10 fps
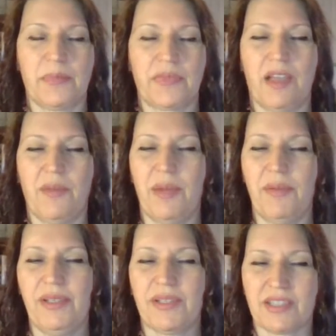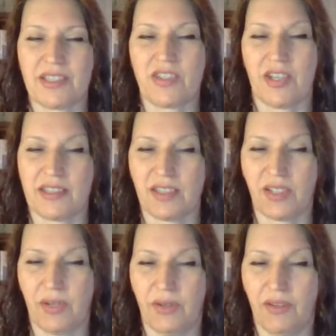I'm happy to just trust
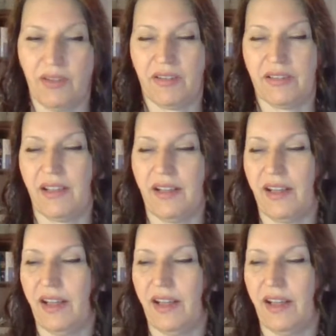and go along